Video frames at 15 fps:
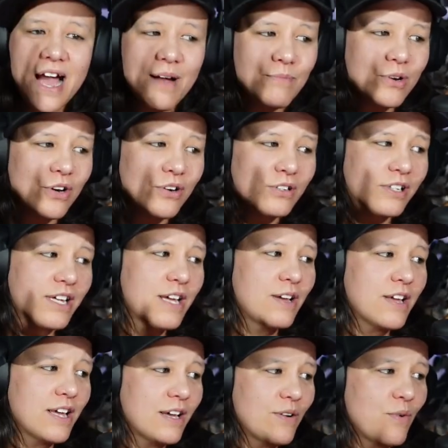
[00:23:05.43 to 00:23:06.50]
I'm
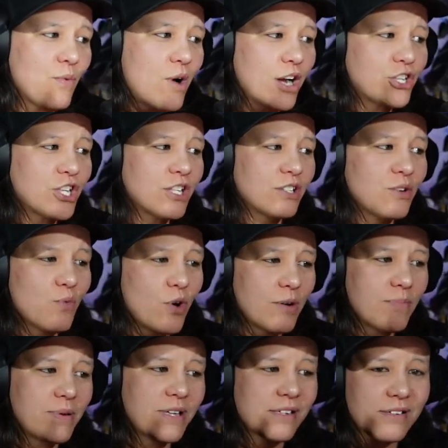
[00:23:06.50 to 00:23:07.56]
currently watching the
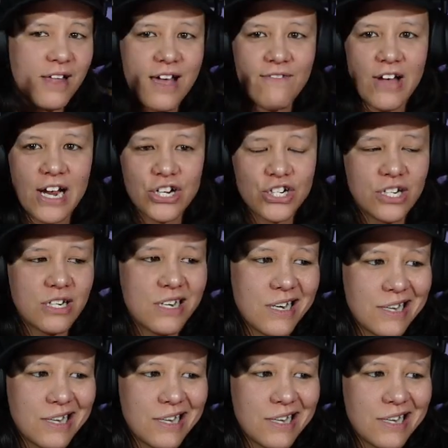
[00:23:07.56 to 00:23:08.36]
One Piece live action.